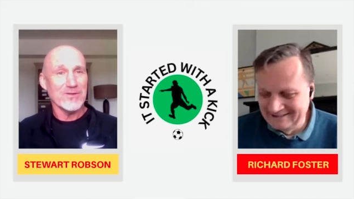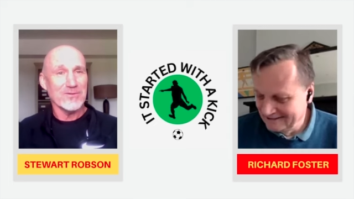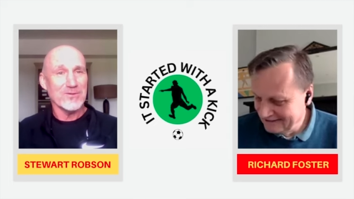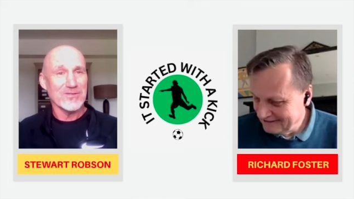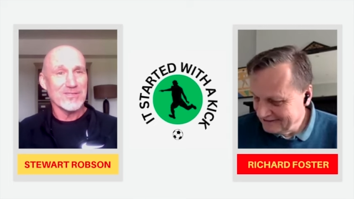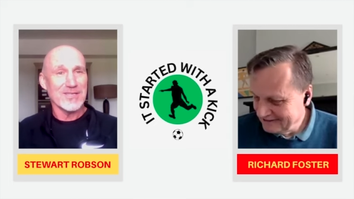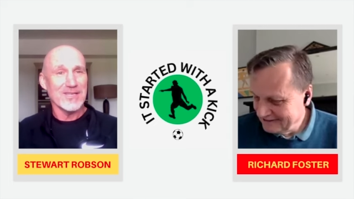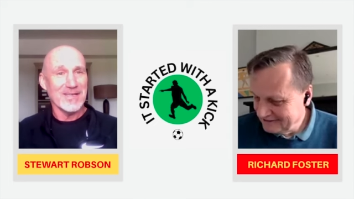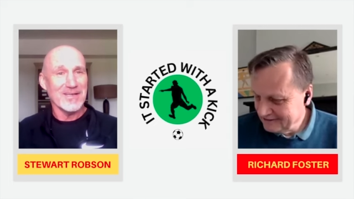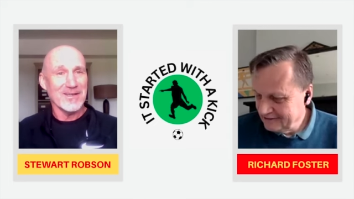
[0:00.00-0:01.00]
Speaker 1: who was
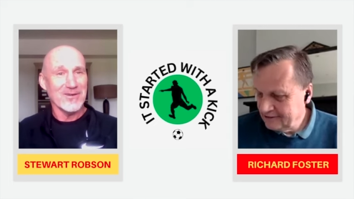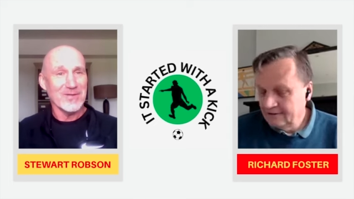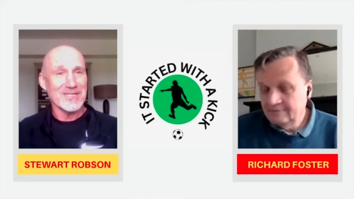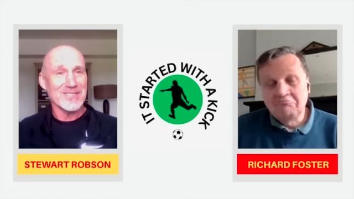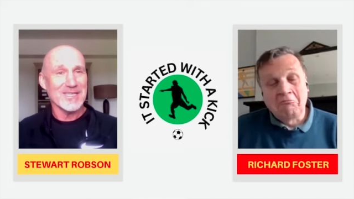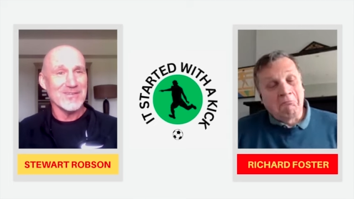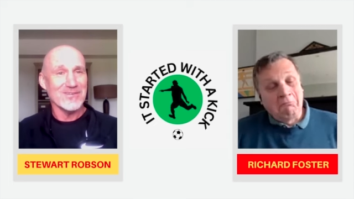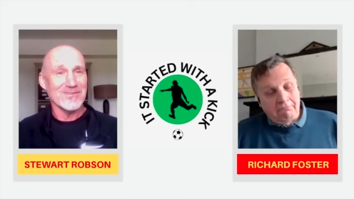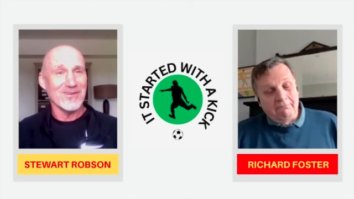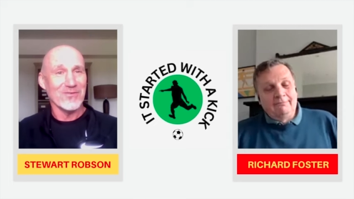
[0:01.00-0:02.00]
uh, who he'd
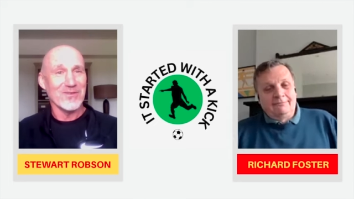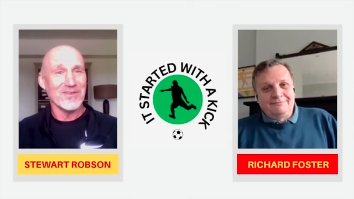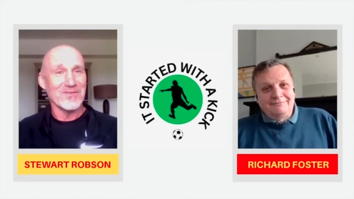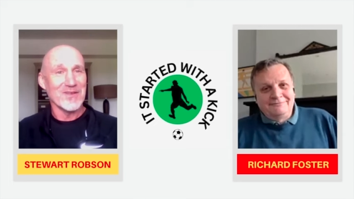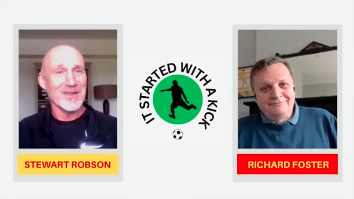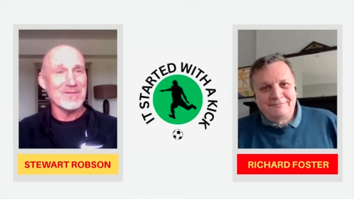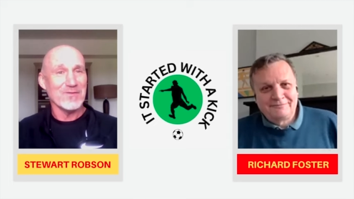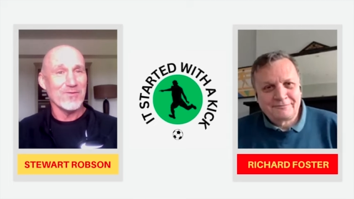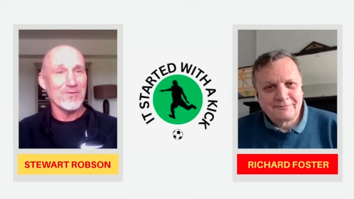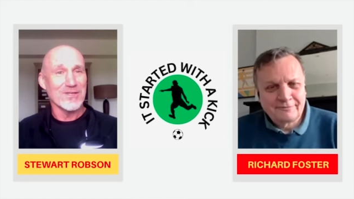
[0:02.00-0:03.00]
seen on the, on the, day
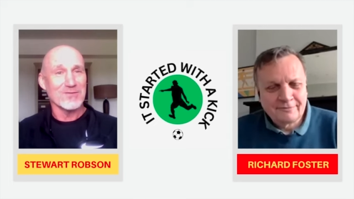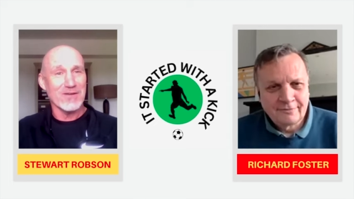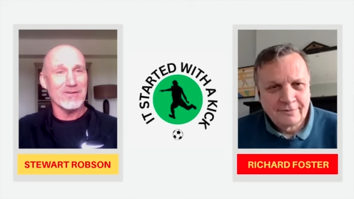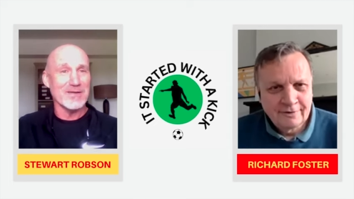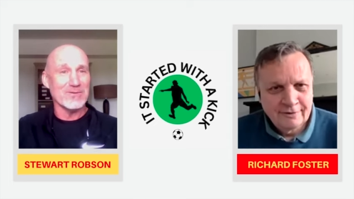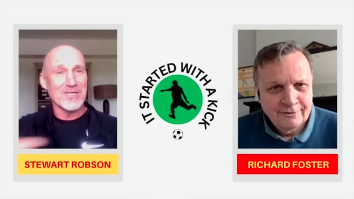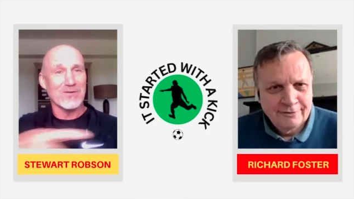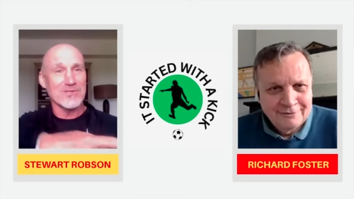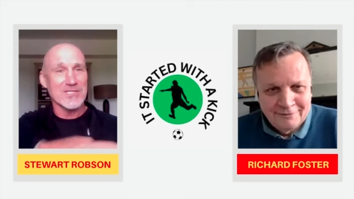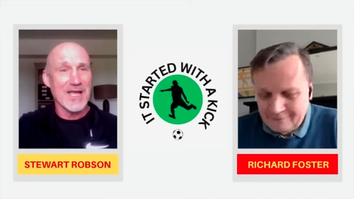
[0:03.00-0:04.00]
before. So Terry Neill
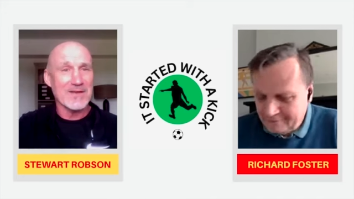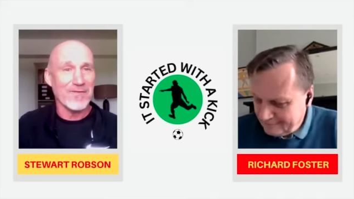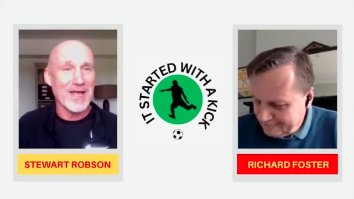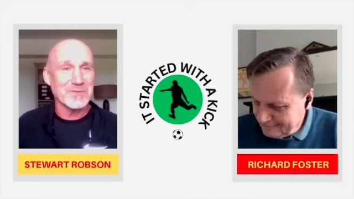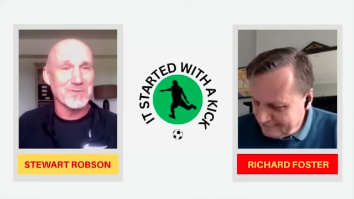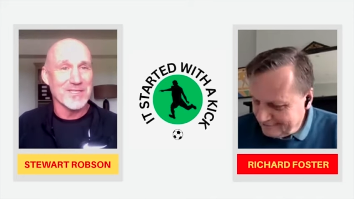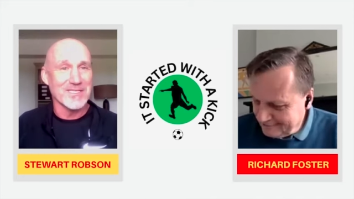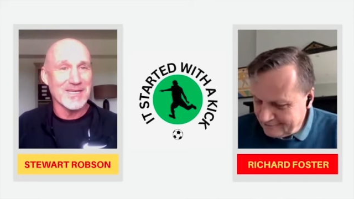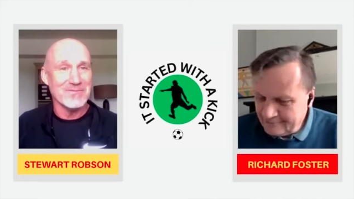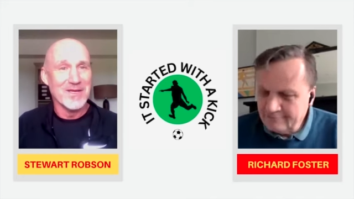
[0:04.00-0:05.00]
told Stan Flashman the
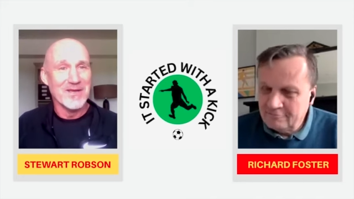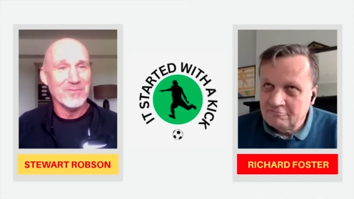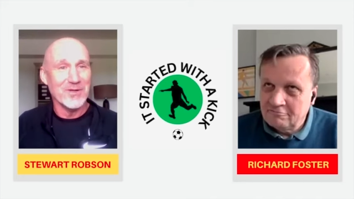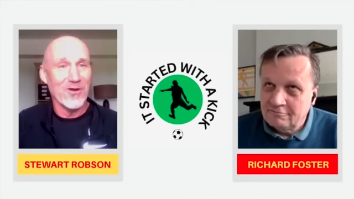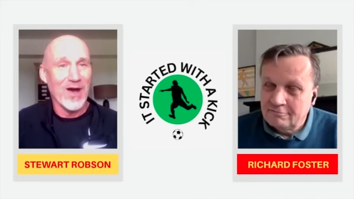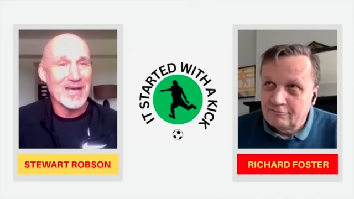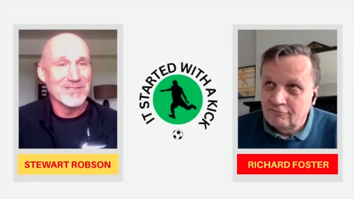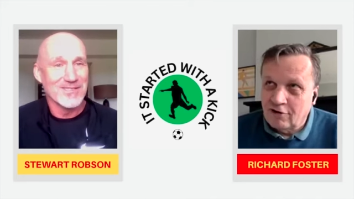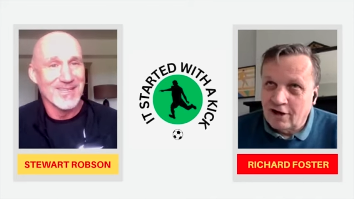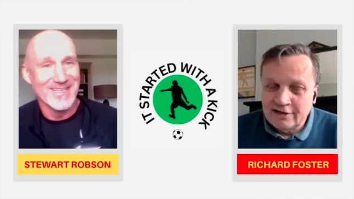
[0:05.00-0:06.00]
team, but not
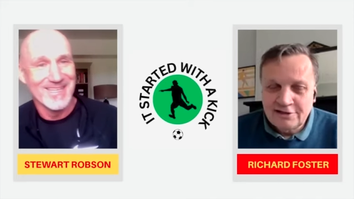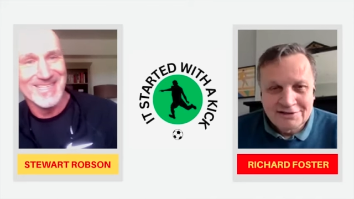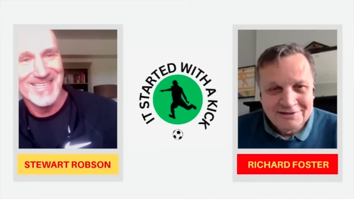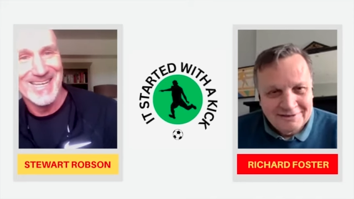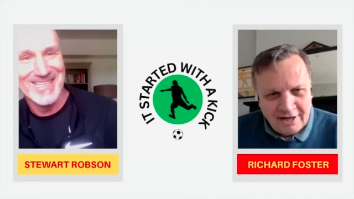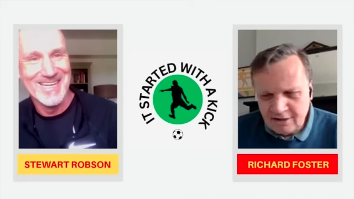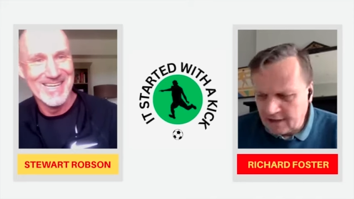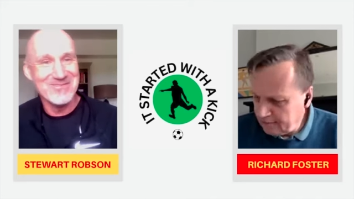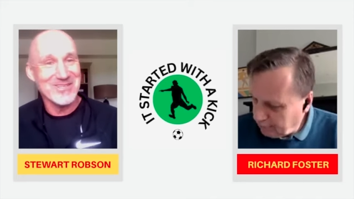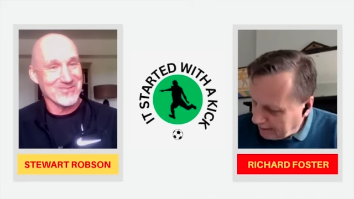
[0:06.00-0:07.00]
us.
Speaker 2: Right.
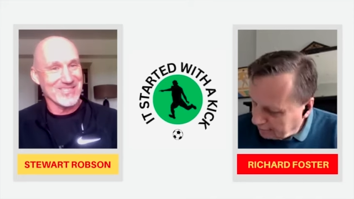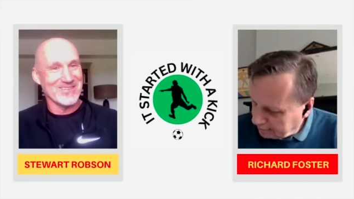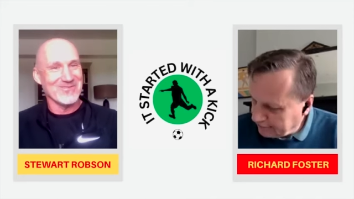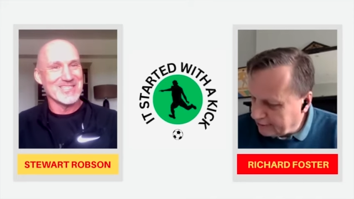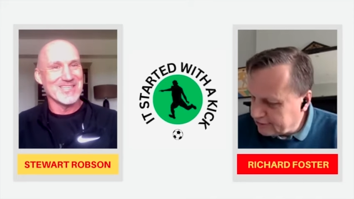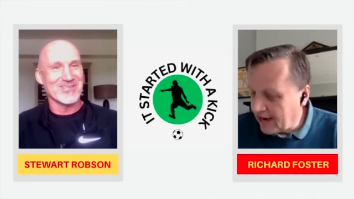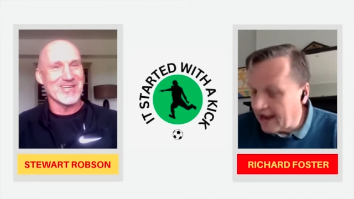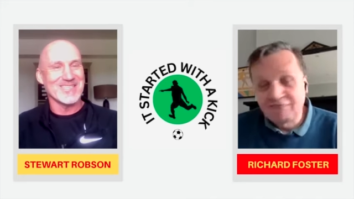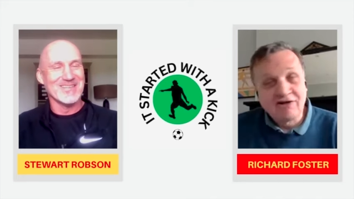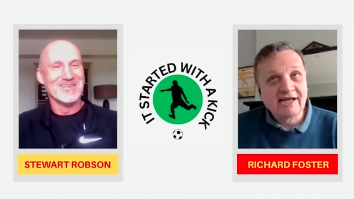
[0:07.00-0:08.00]
Okay. Well, you know,
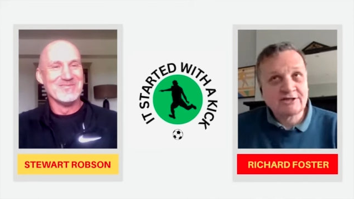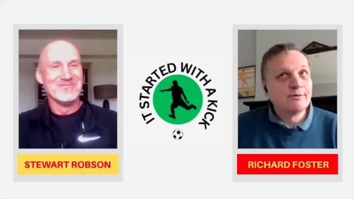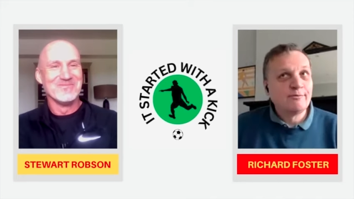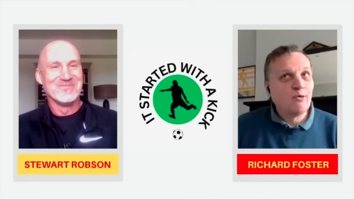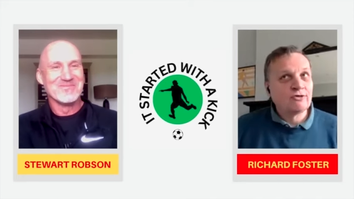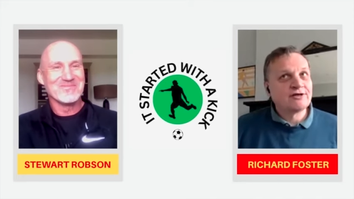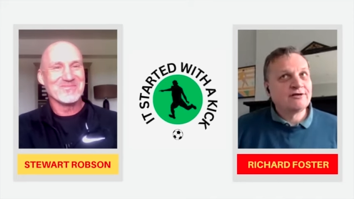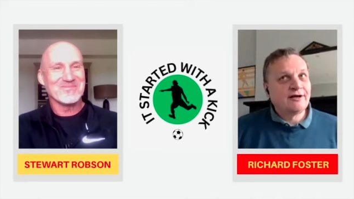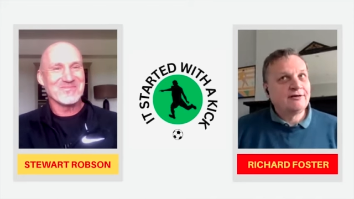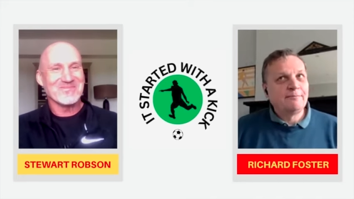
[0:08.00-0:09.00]
Stan Flashman was
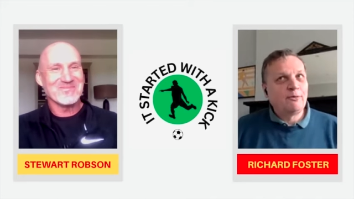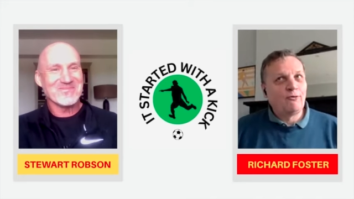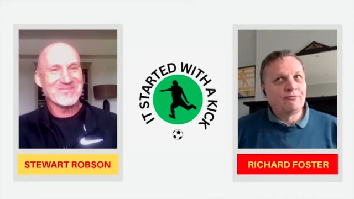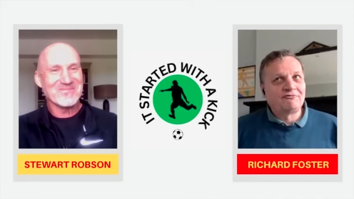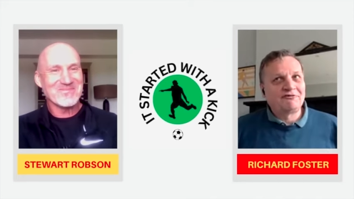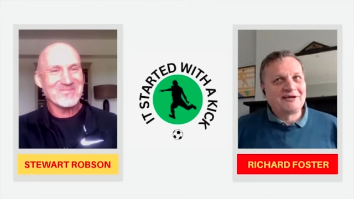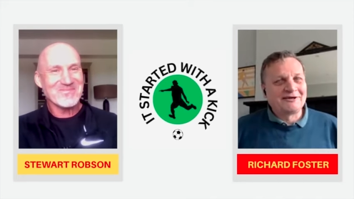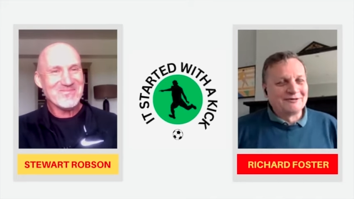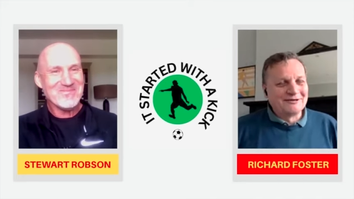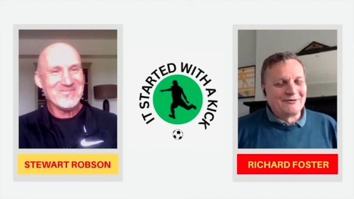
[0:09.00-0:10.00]
a, an important
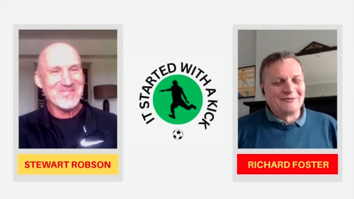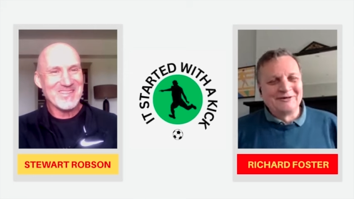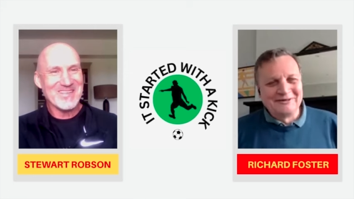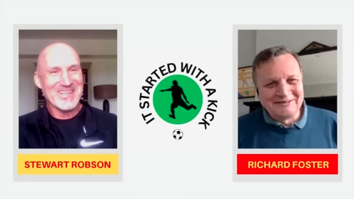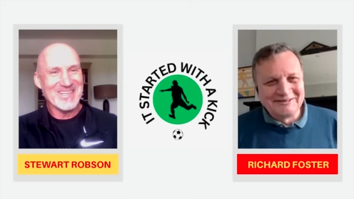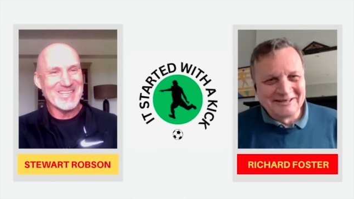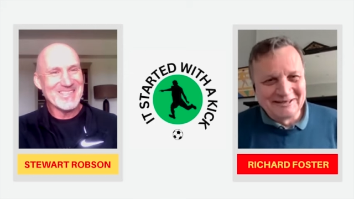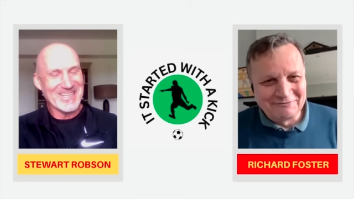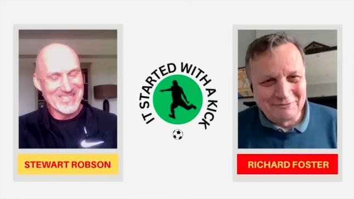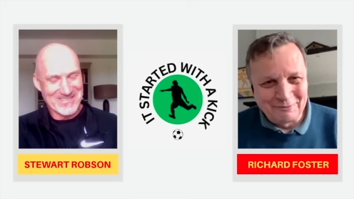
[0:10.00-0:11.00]
figure in in uh,
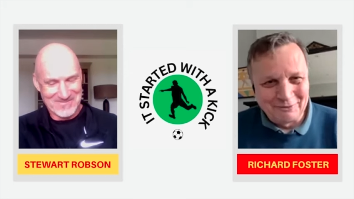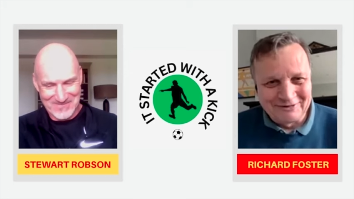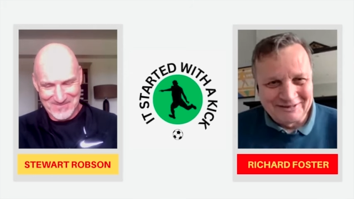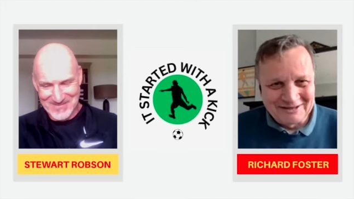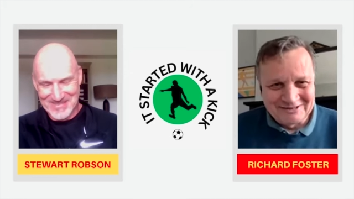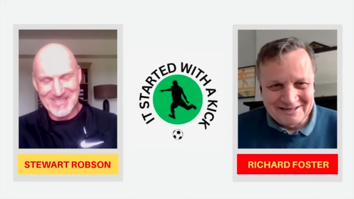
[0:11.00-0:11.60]
yeah. football in those